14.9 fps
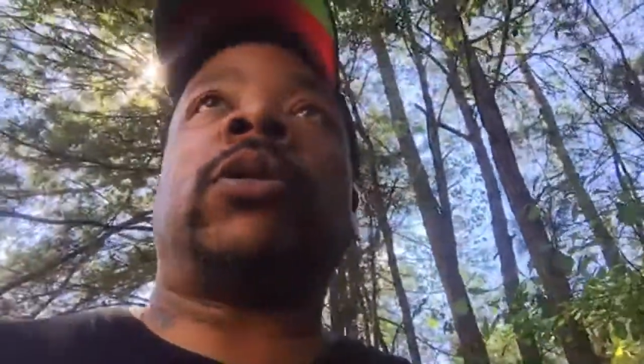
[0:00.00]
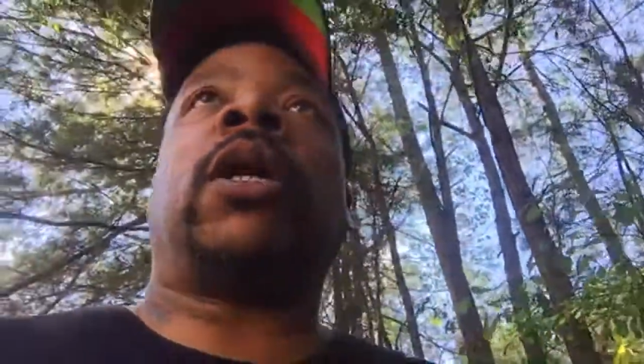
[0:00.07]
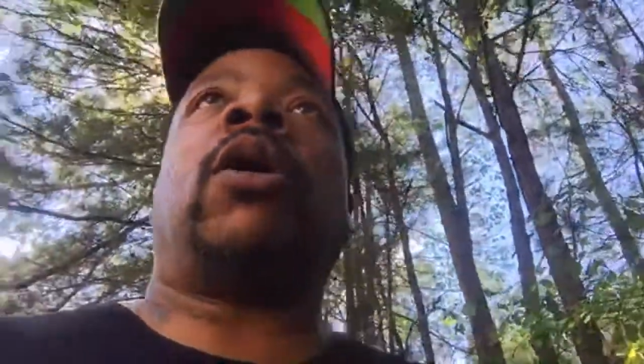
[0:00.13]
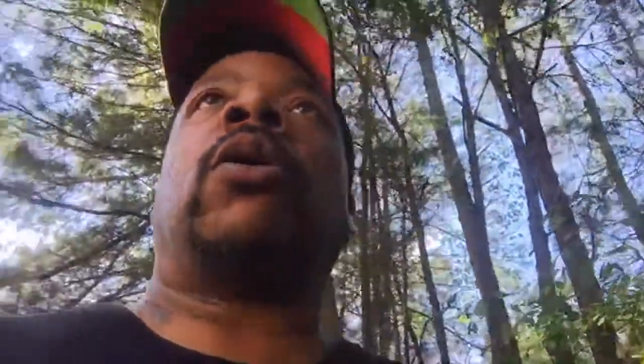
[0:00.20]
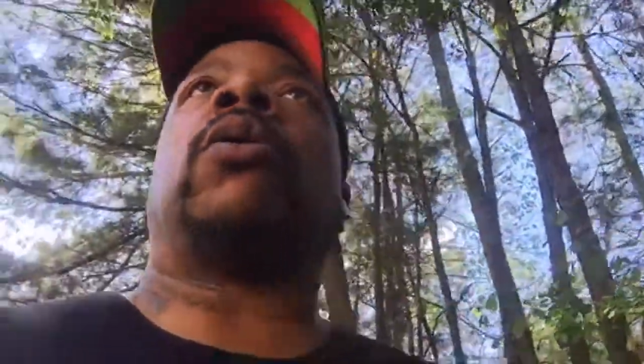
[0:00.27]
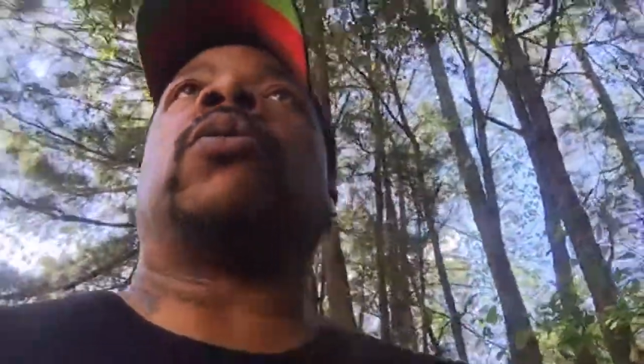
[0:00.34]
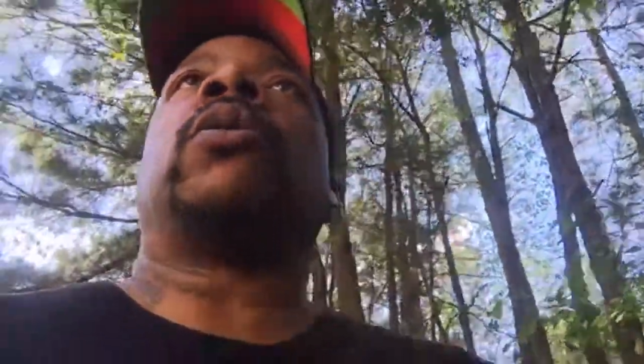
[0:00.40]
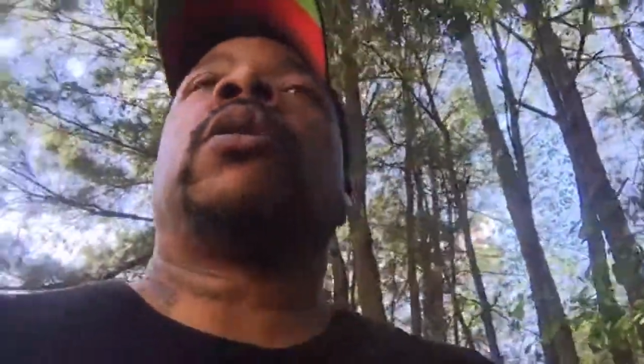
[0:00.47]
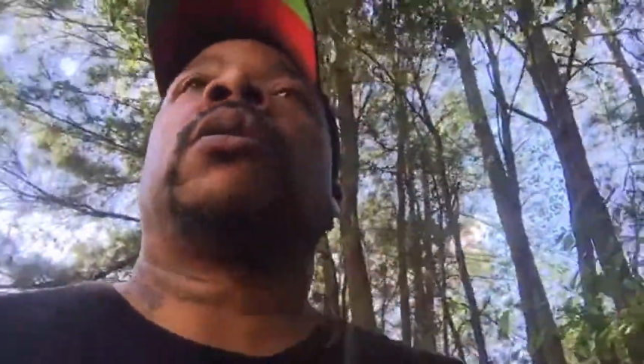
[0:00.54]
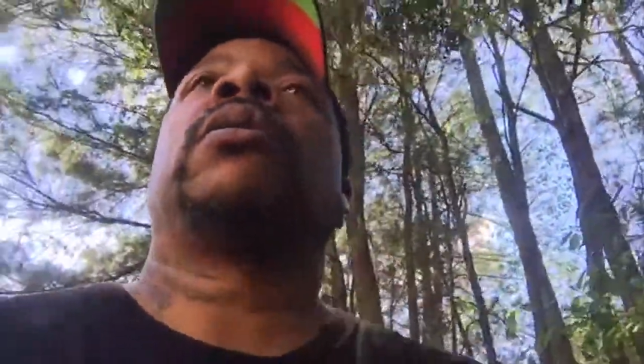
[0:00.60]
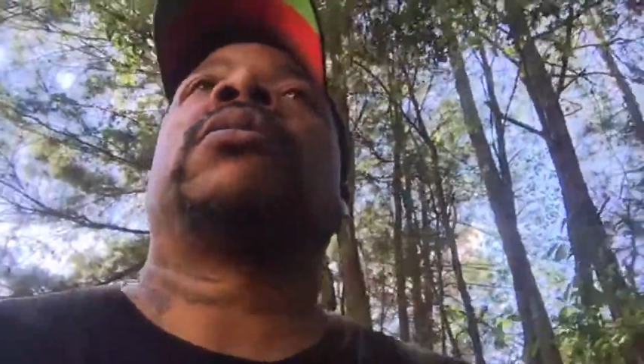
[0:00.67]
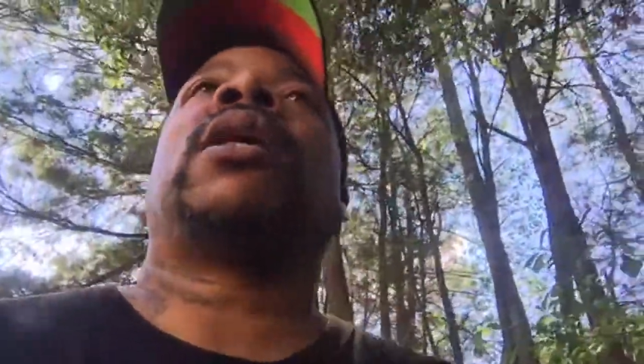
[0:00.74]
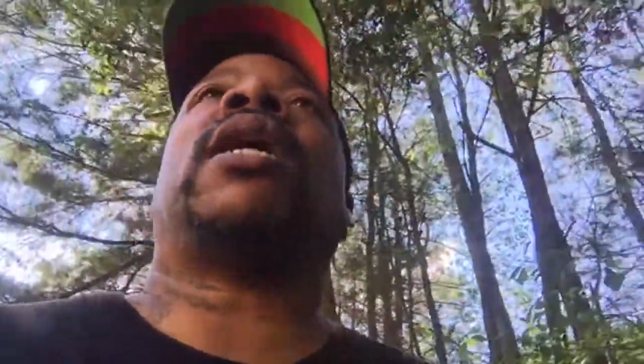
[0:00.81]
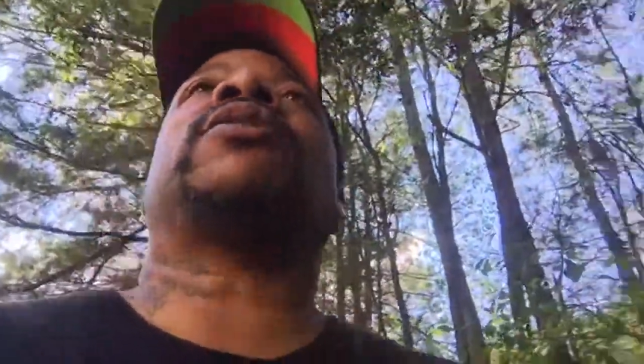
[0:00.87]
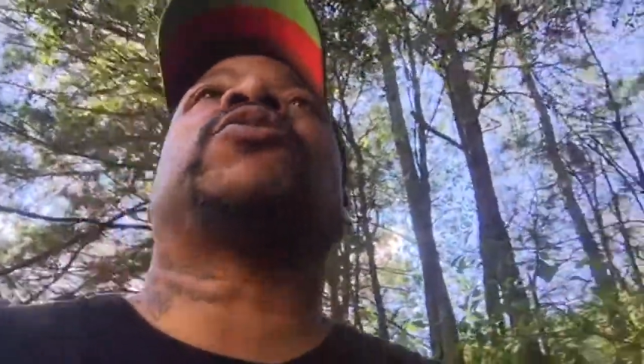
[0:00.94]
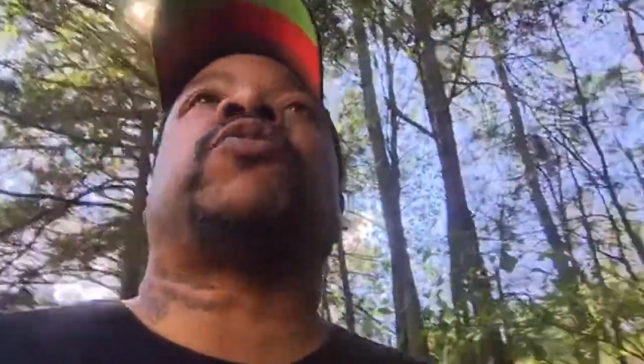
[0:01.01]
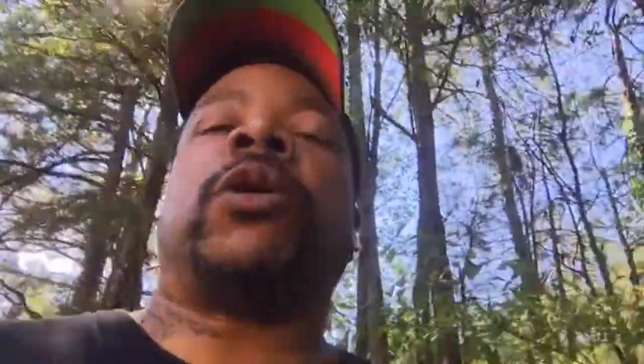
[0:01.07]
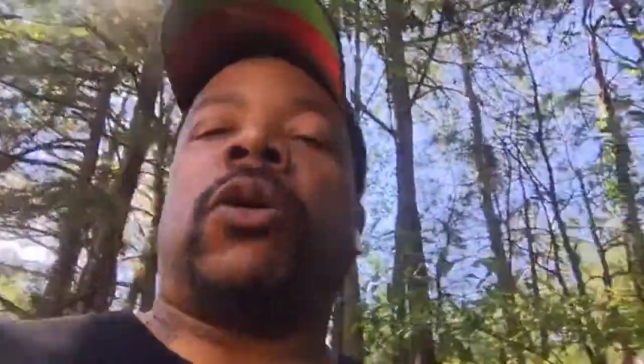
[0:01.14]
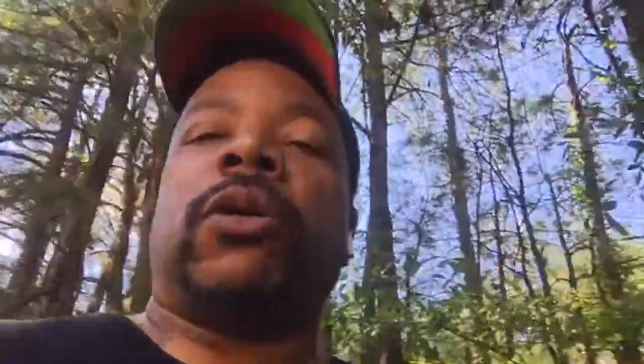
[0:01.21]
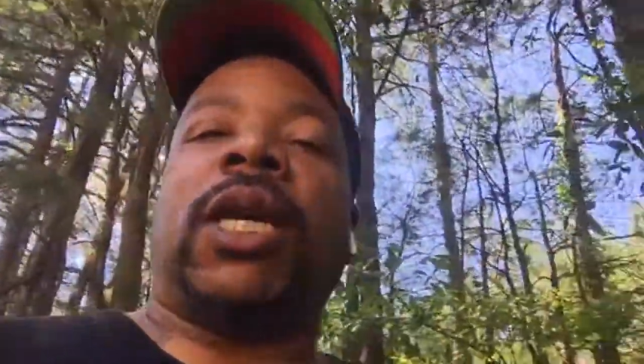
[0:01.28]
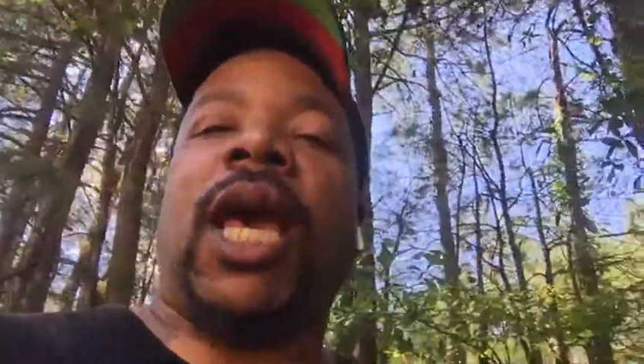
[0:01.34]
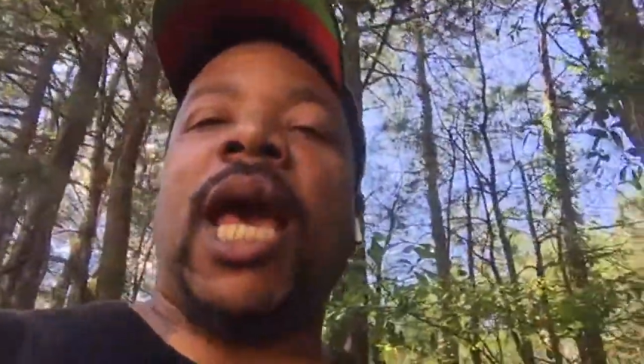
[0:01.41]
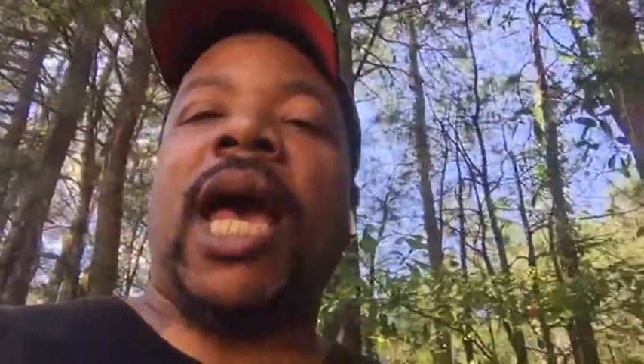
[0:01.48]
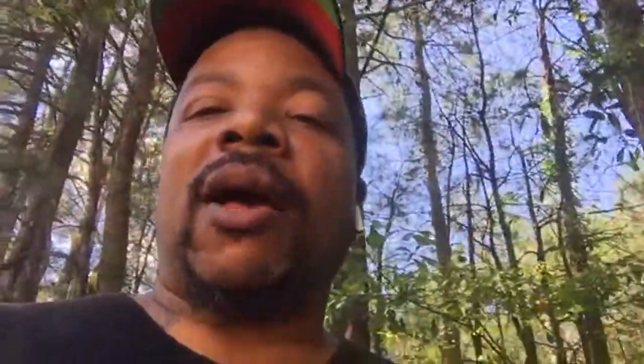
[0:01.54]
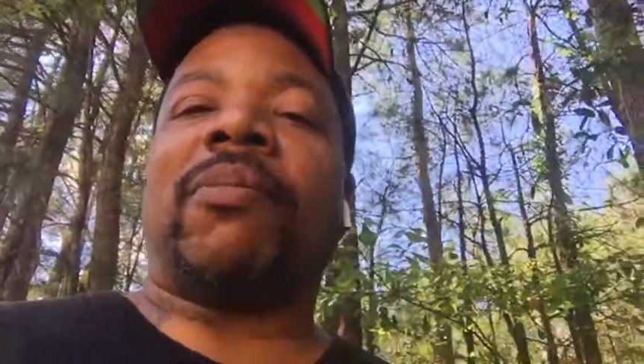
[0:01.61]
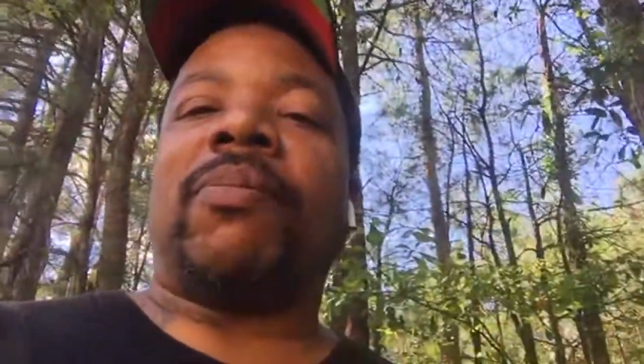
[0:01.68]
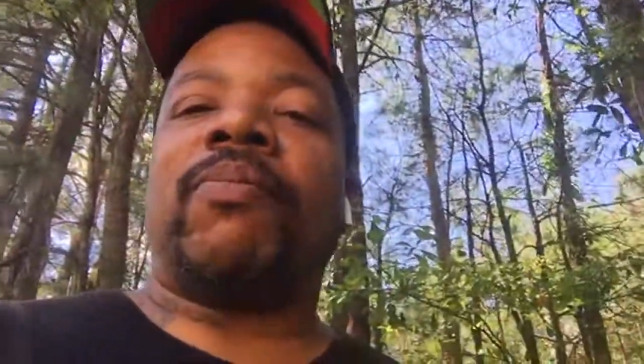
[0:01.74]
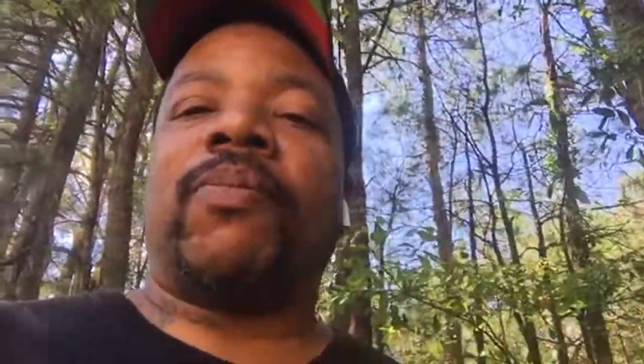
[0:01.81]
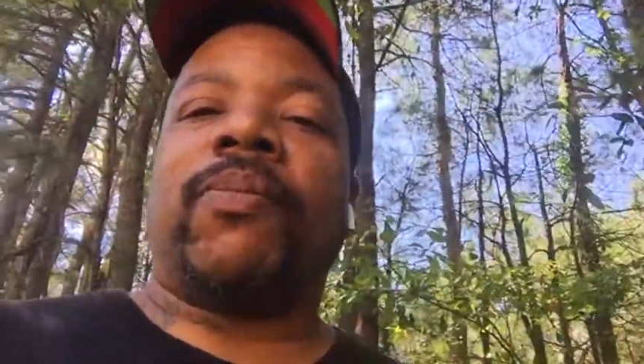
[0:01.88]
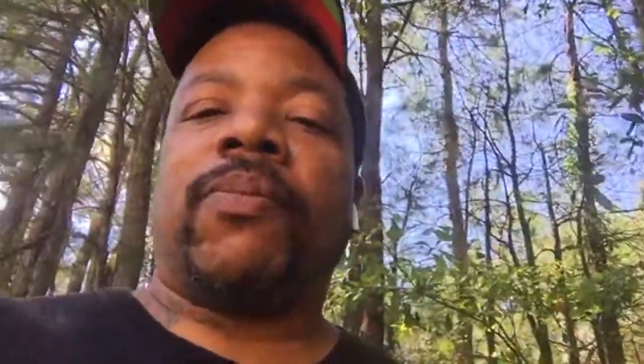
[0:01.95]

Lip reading: Yo, that's real cap.